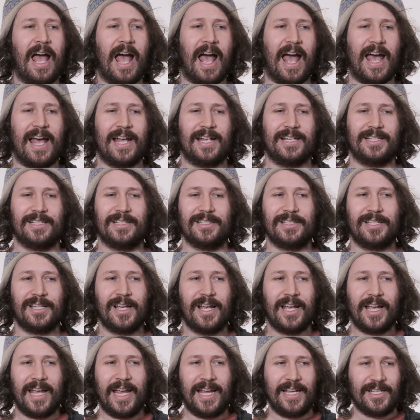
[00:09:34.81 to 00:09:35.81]
and
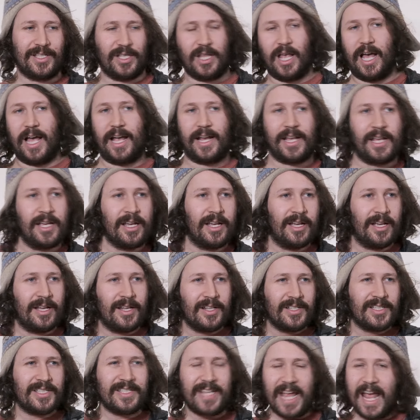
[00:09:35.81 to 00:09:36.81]
he's like
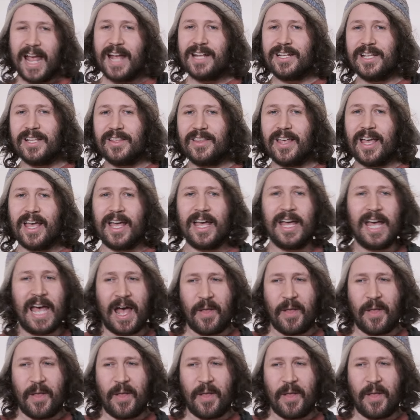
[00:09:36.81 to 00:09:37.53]
standing there